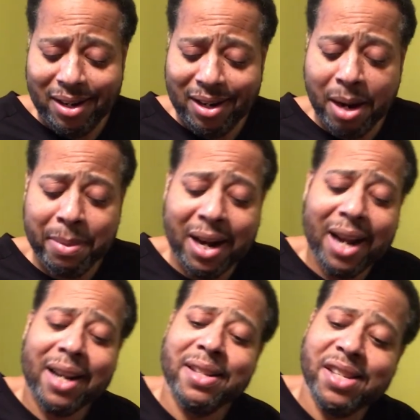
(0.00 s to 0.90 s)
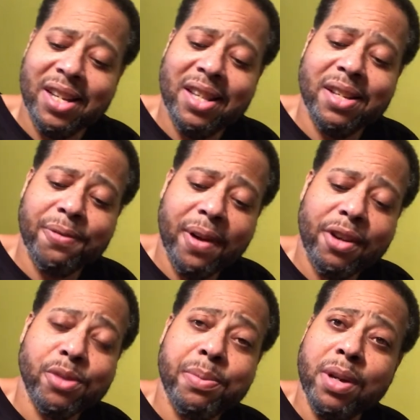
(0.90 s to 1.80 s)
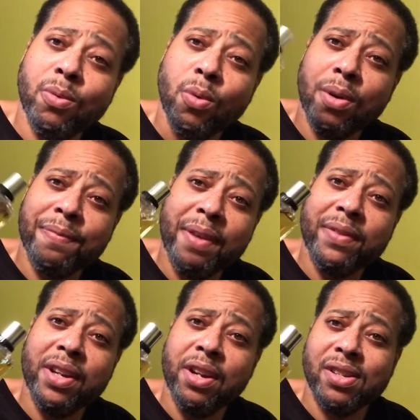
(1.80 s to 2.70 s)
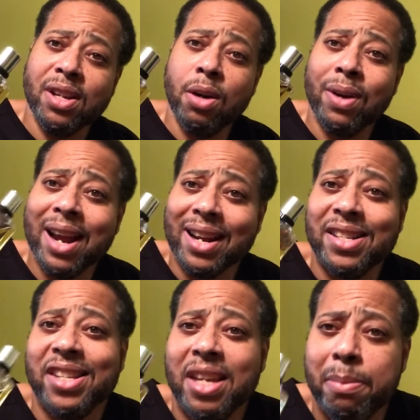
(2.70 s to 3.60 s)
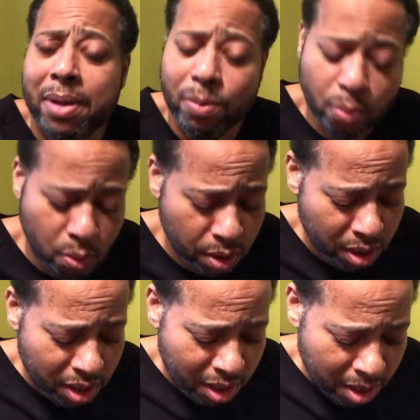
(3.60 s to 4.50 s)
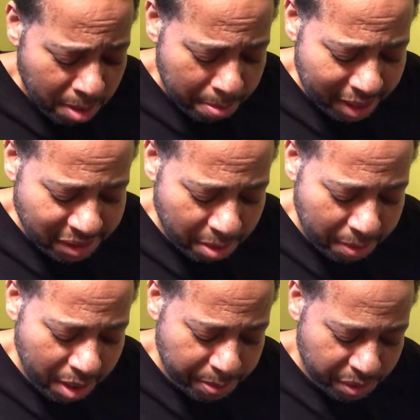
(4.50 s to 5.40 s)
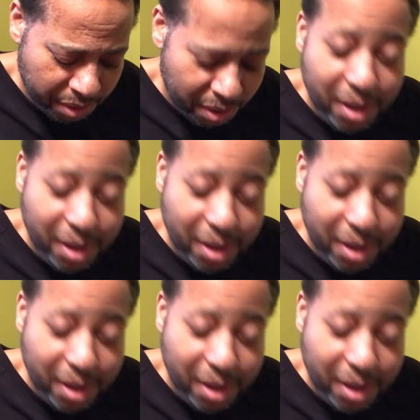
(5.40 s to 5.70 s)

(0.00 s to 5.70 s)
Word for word: I mean, I can see this fragrance being worn 50 years ago and I can see it being worn by some hipster